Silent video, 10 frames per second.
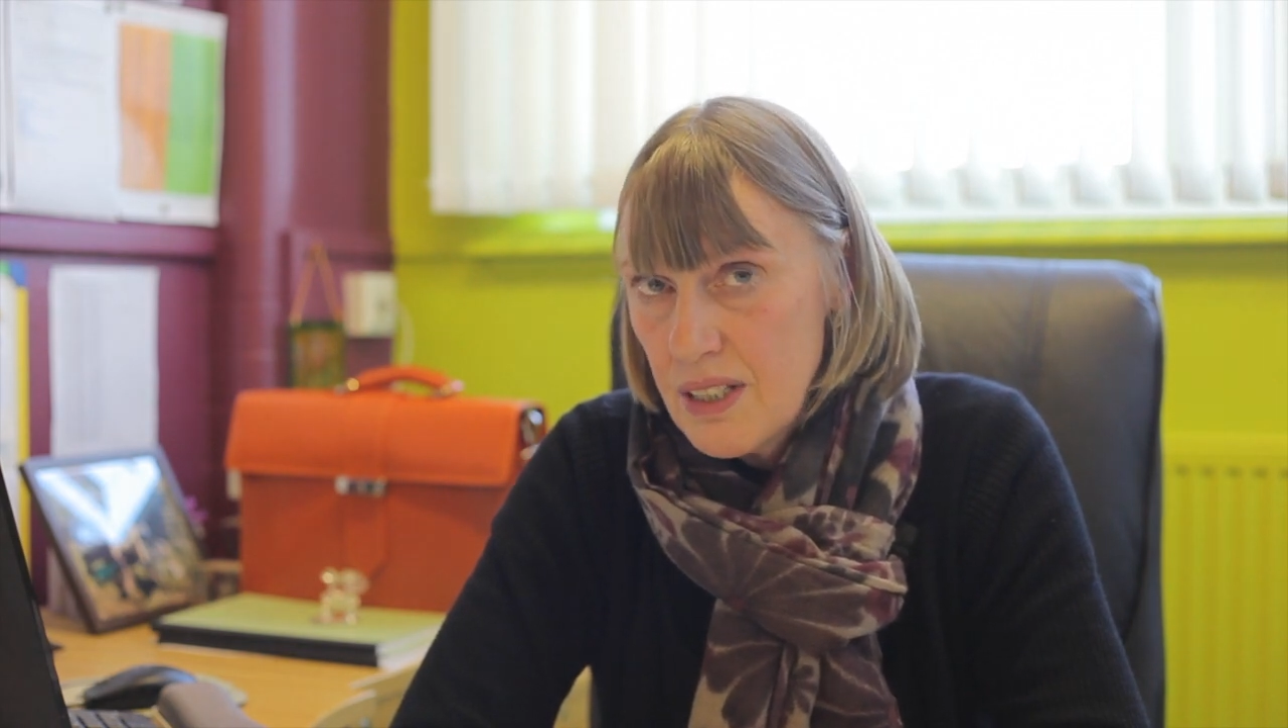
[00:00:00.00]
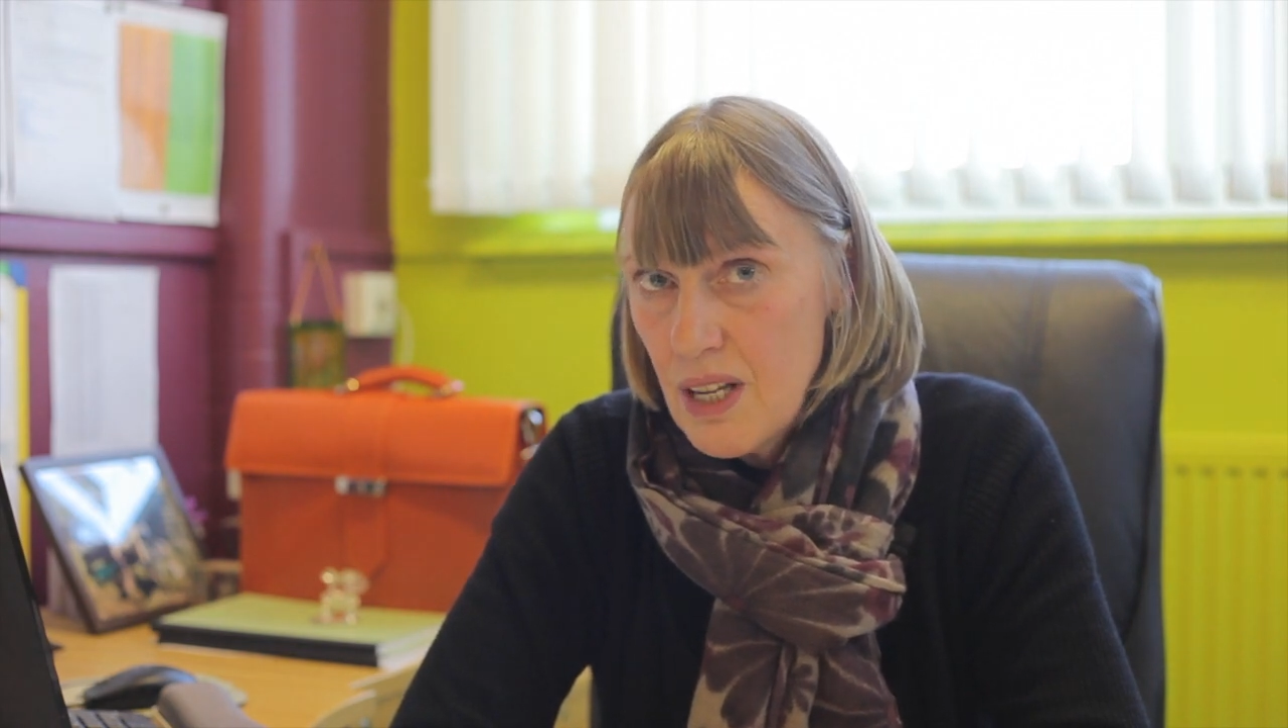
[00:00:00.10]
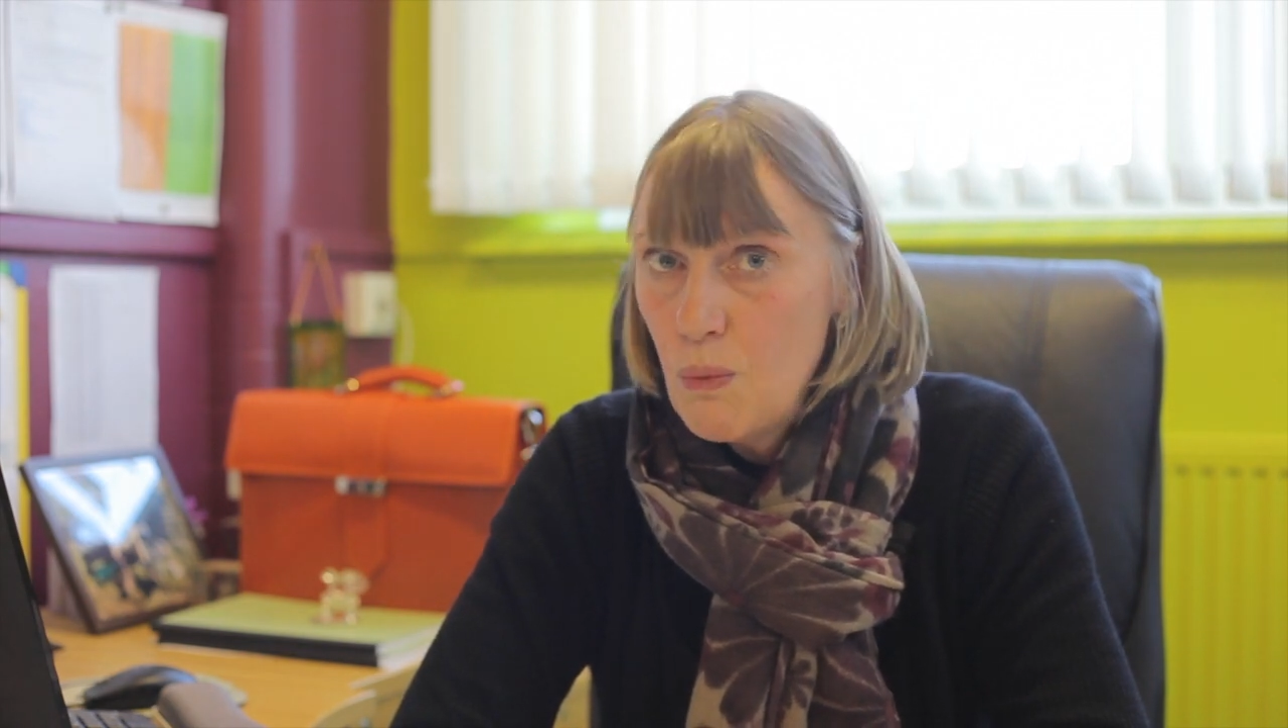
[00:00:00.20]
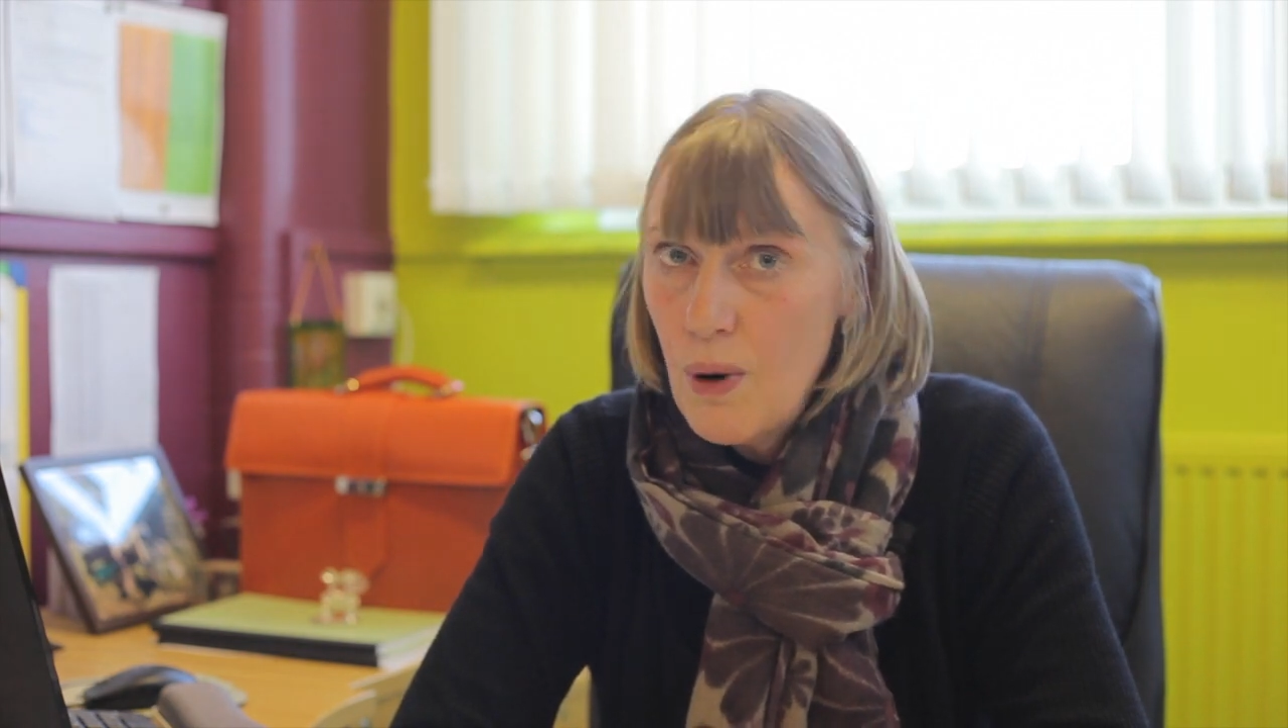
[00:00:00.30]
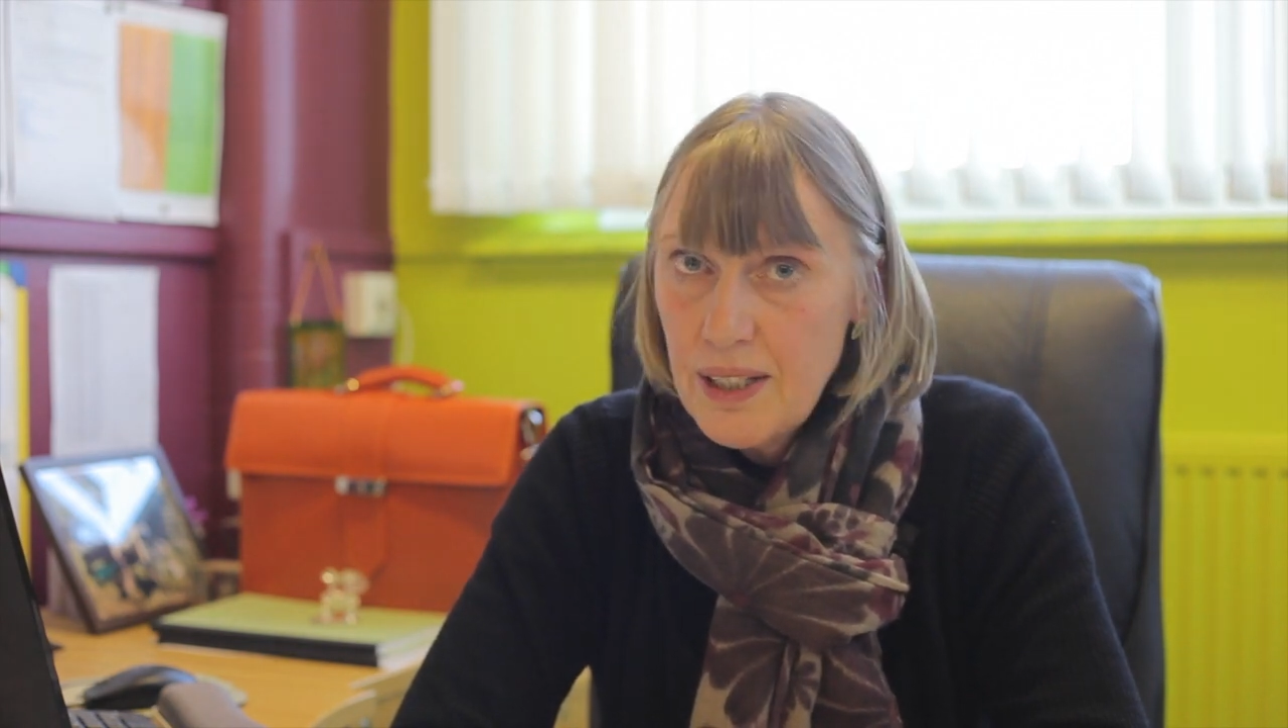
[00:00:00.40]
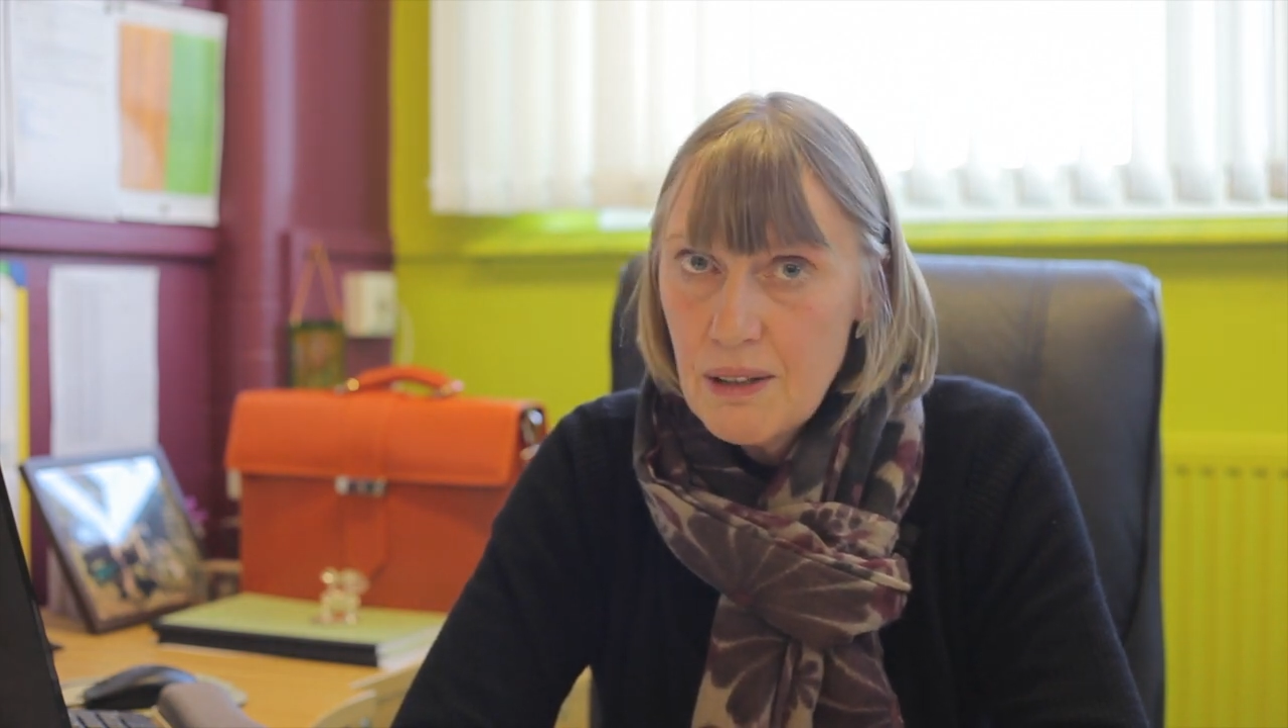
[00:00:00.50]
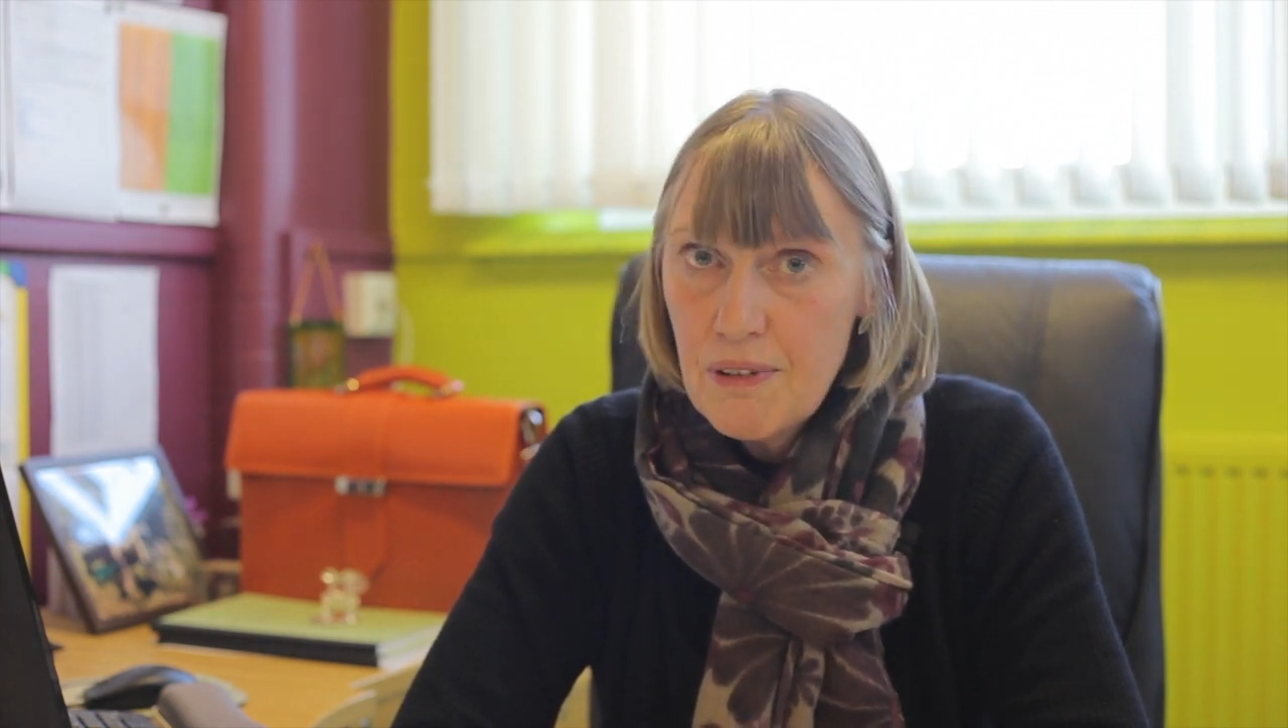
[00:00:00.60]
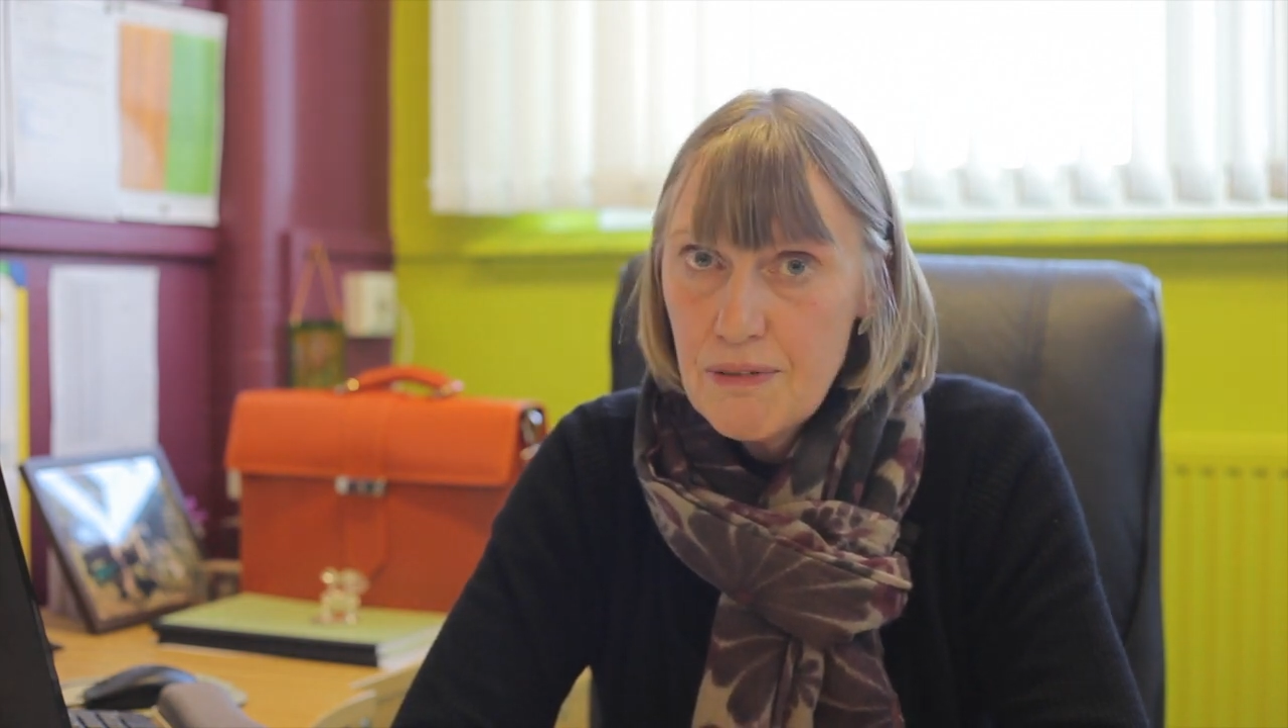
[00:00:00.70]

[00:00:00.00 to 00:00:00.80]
and wake up